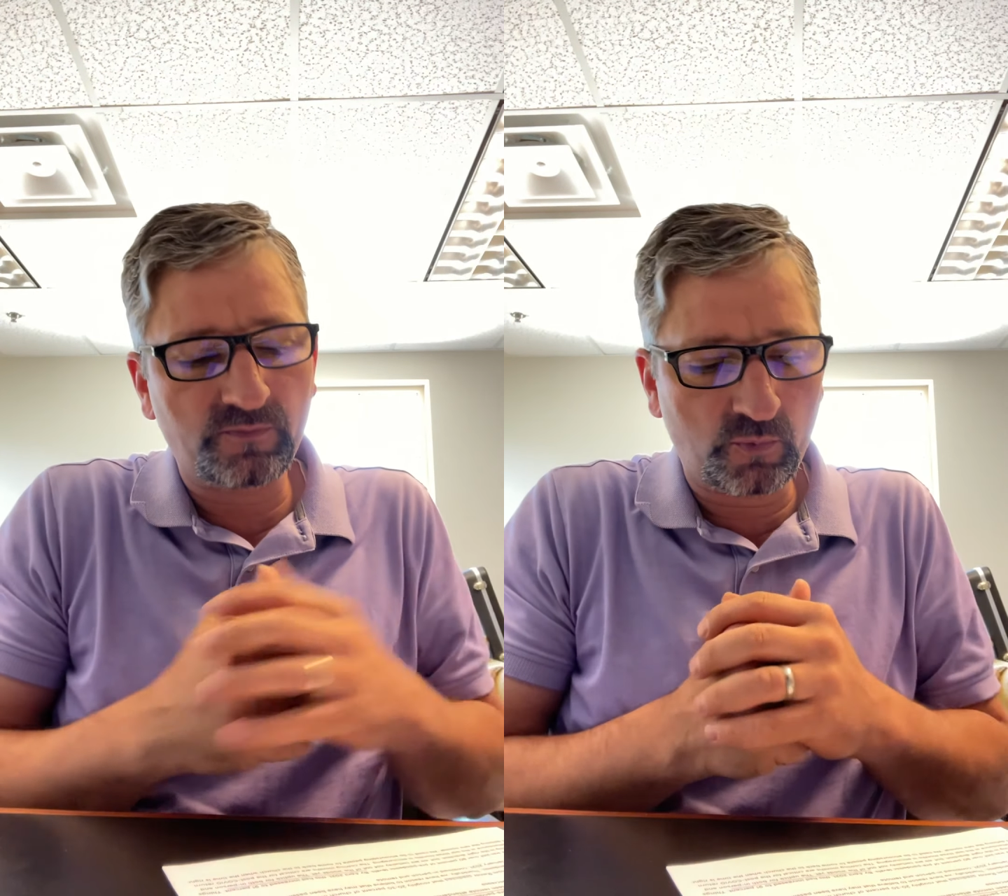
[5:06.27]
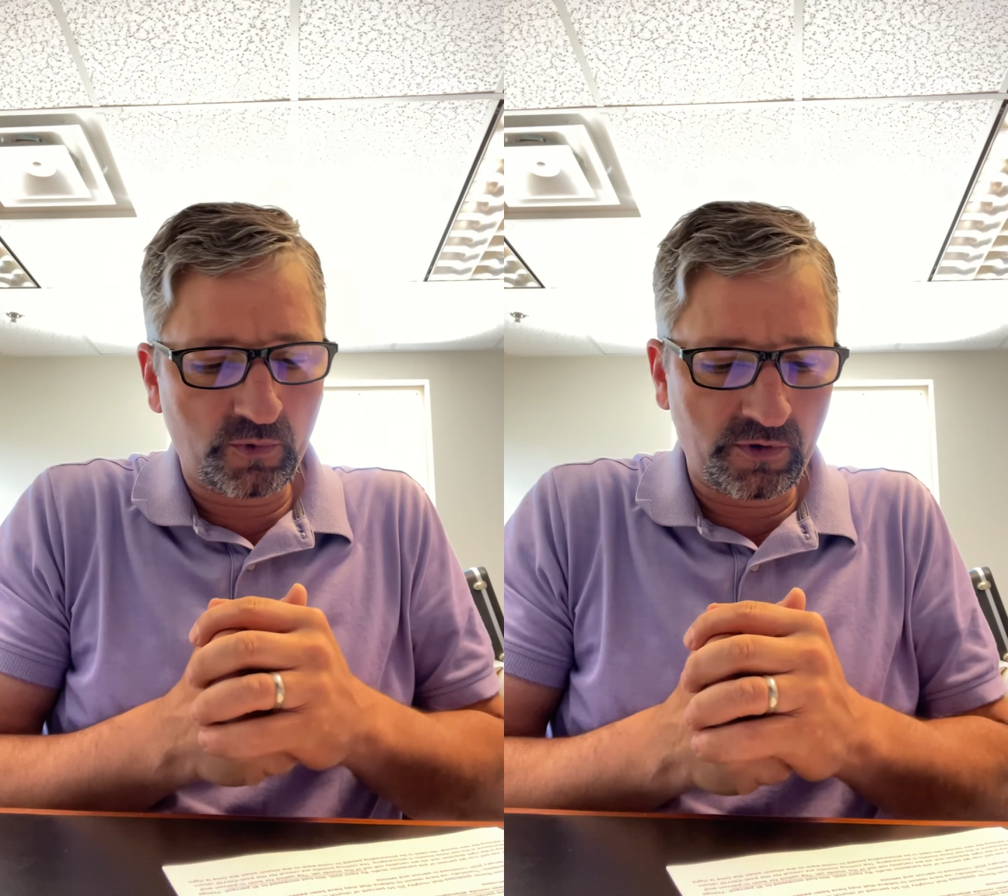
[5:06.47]

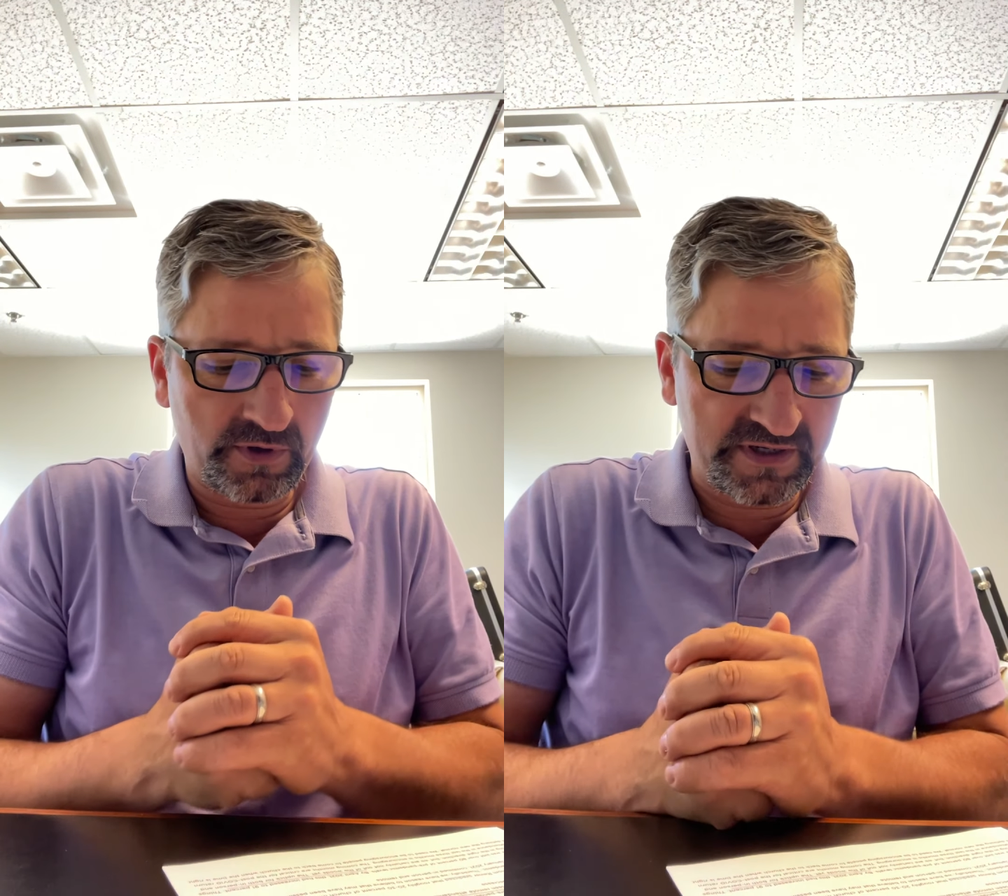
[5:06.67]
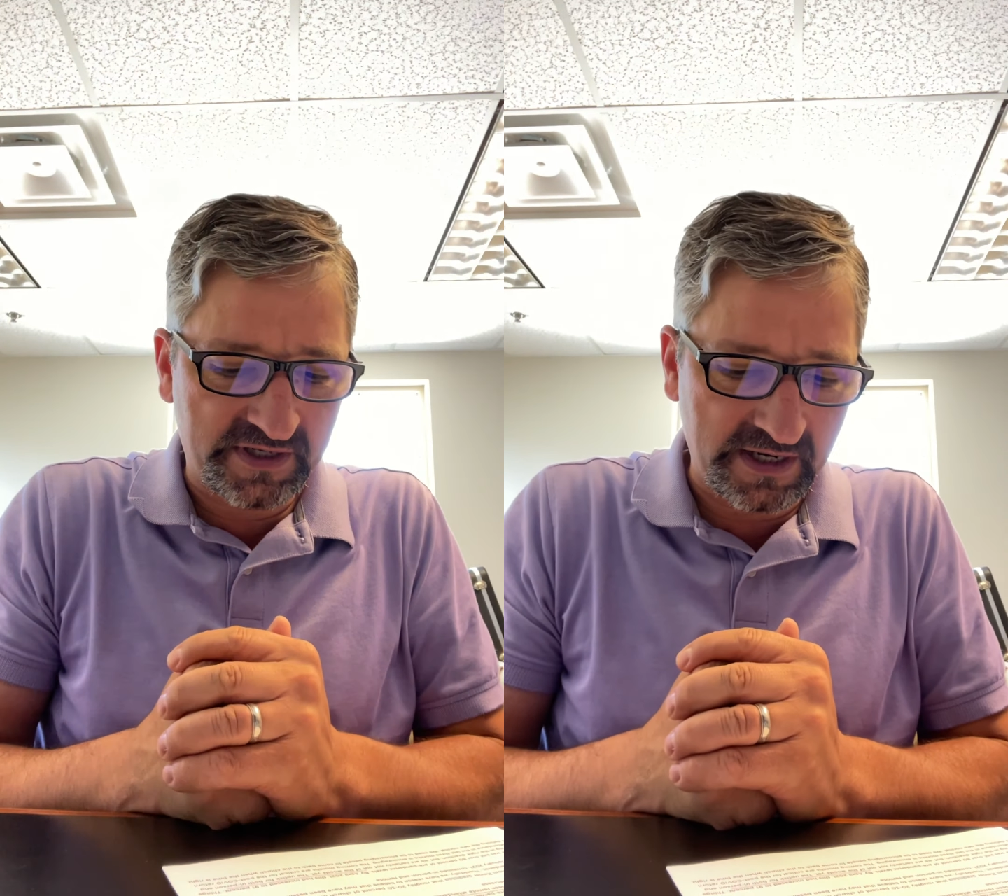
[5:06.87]
were
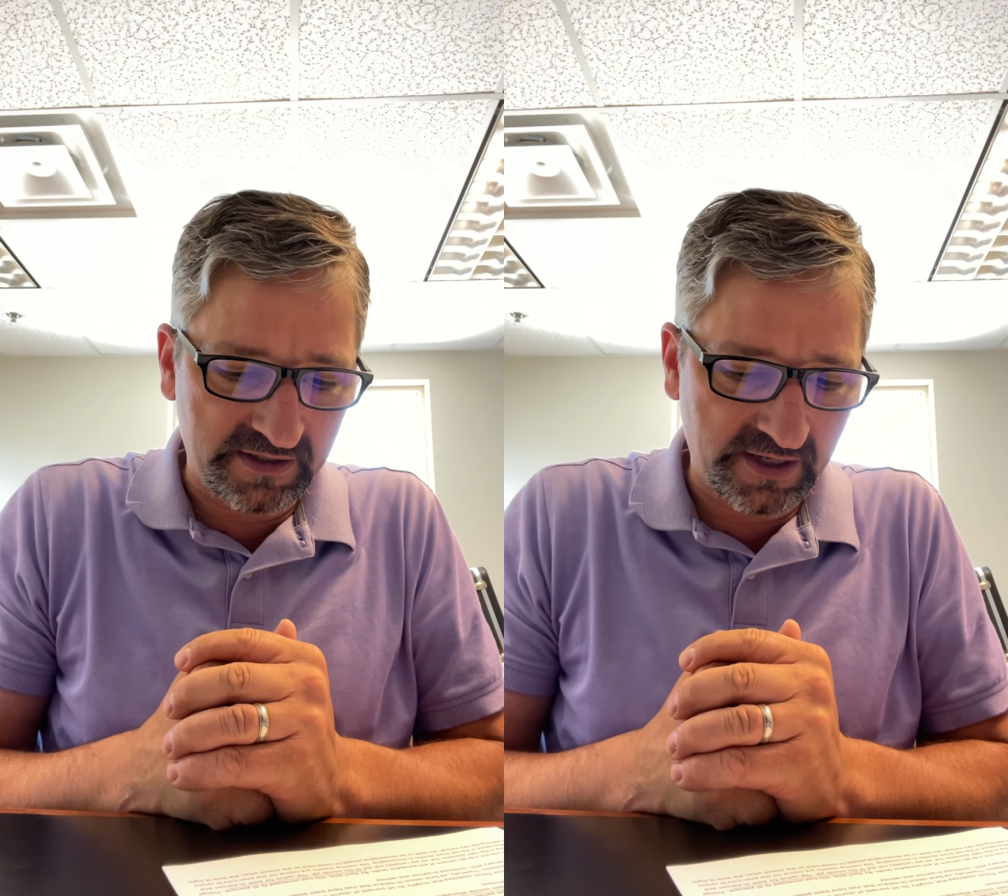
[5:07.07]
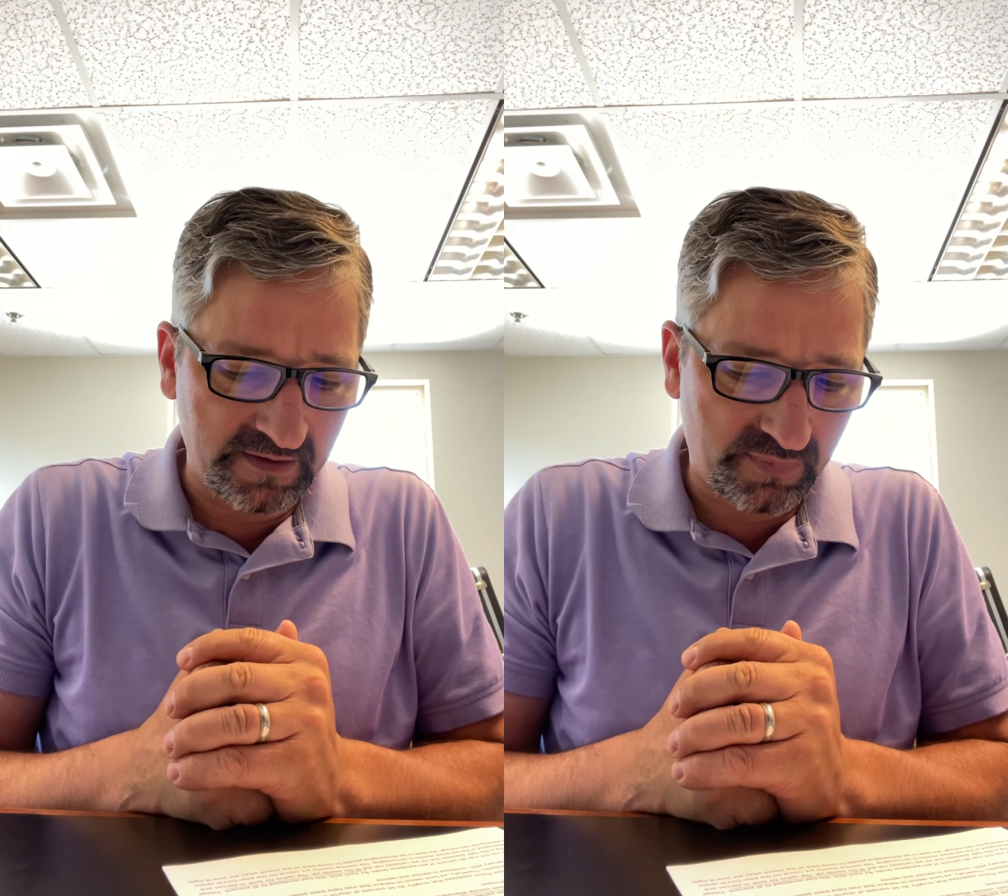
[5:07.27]

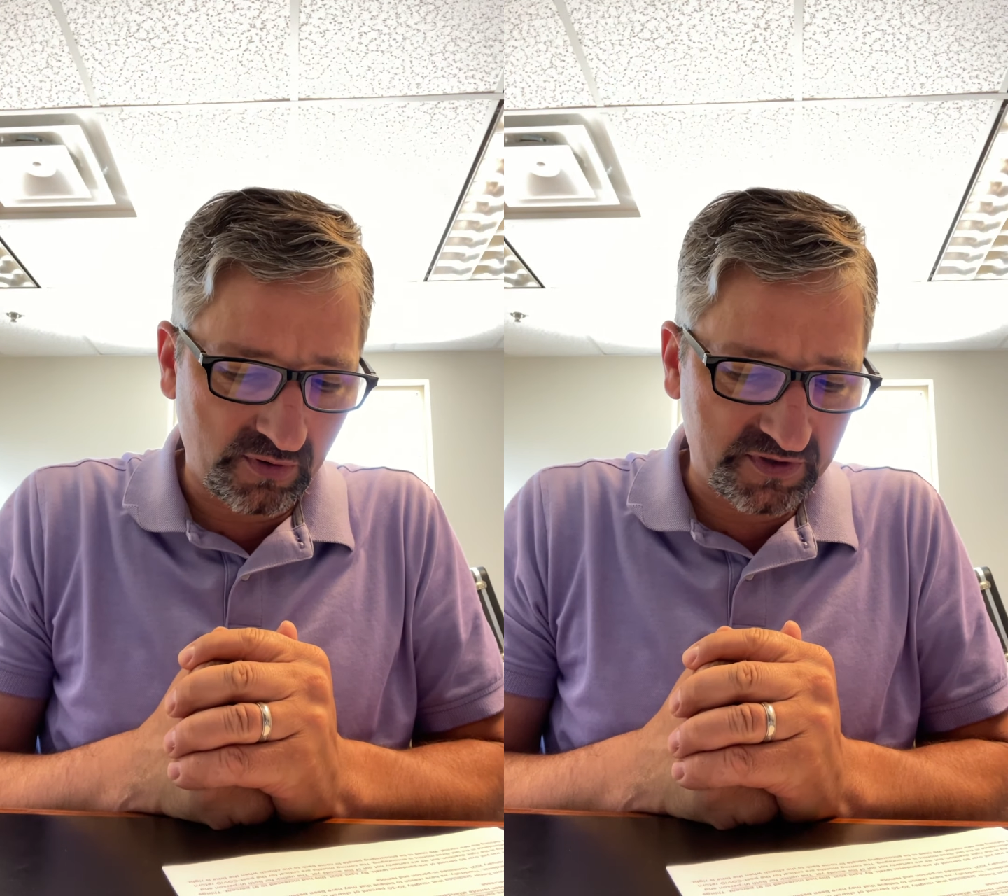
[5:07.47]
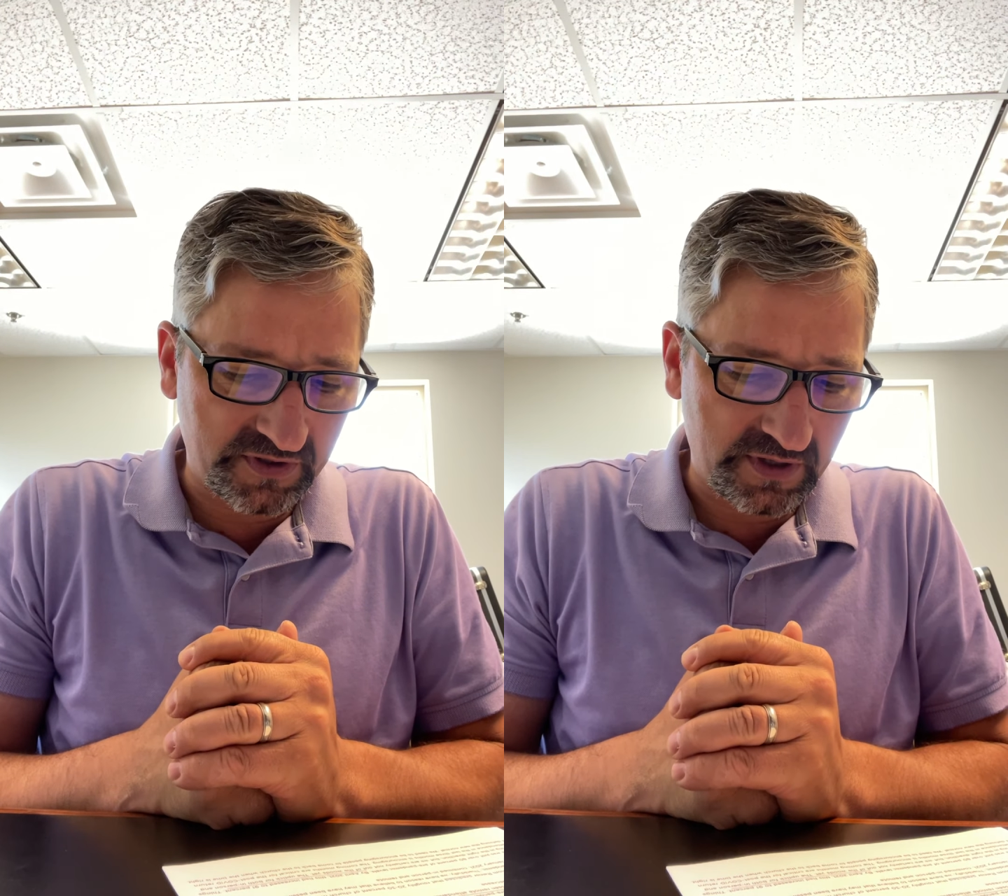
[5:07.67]
attending in
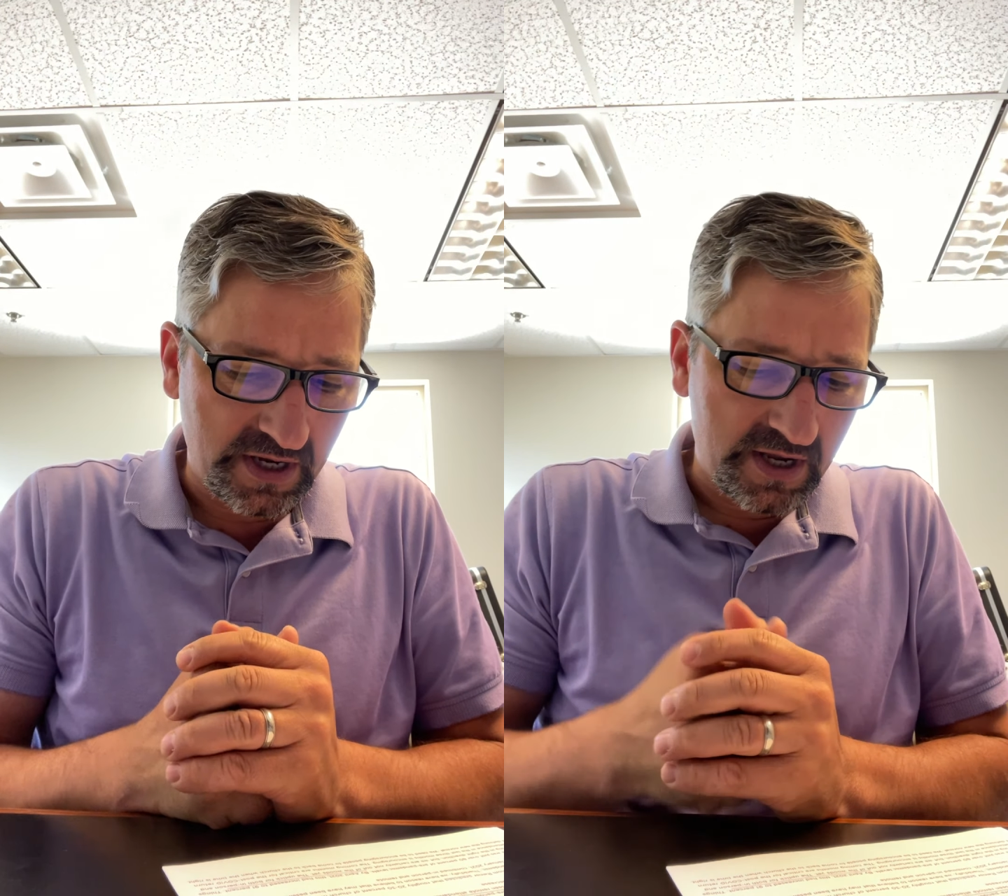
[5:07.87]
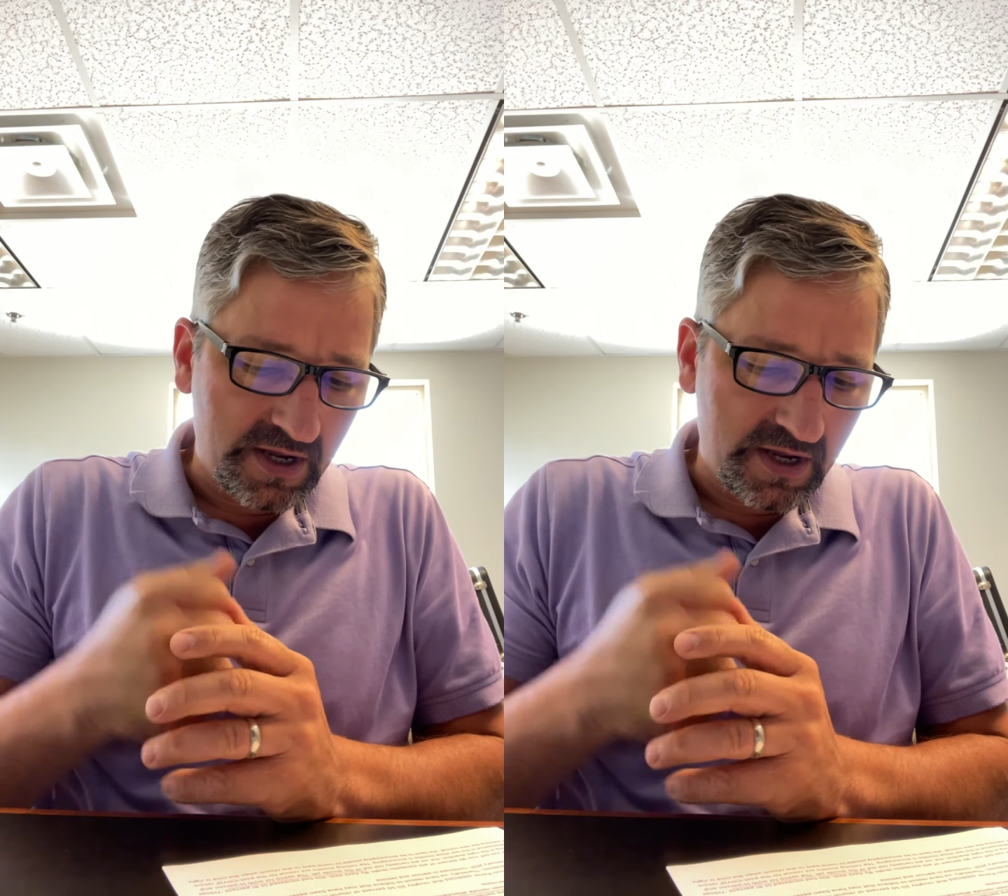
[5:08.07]
person.